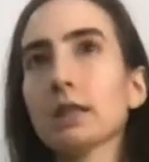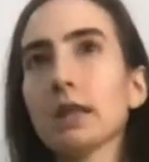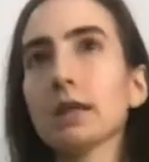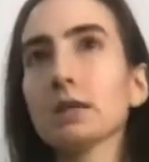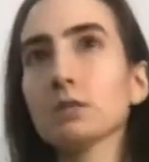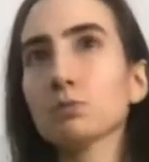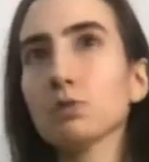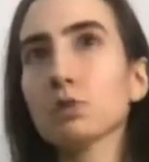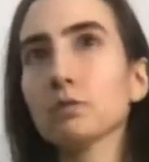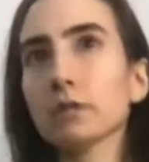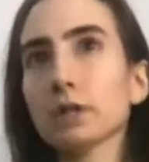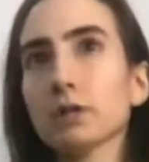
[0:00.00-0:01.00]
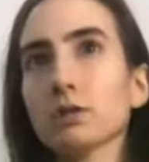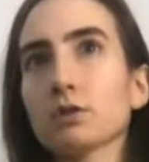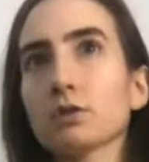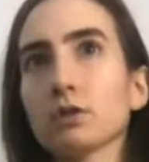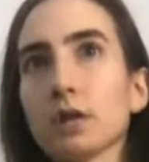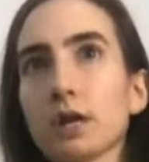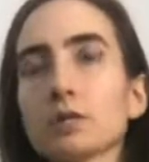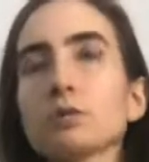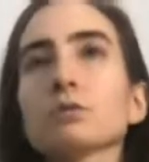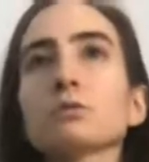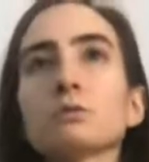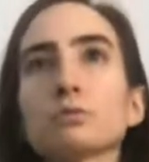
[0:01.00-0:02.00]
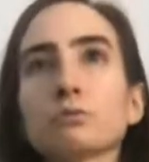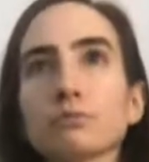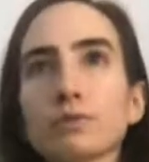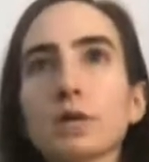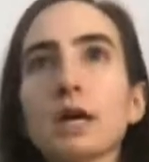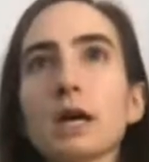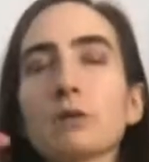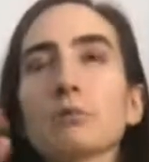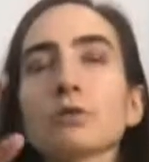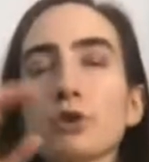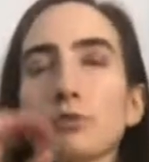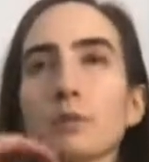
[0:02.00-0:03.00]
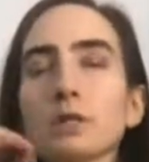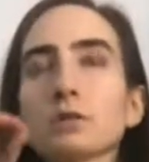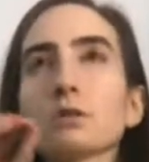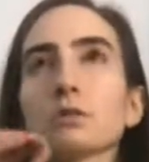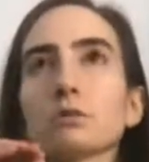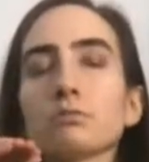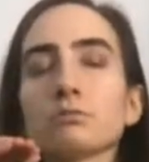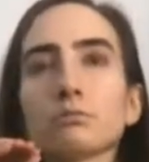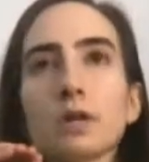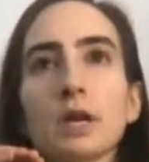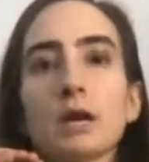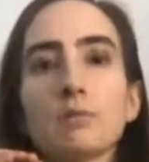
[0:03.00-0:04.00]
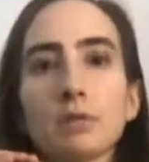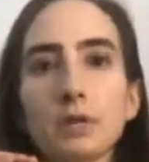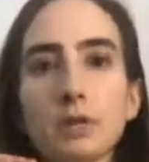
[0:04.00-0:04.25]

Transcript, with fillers: that is more of like a neurological rehab or neuromuscular rehab mm-hmm.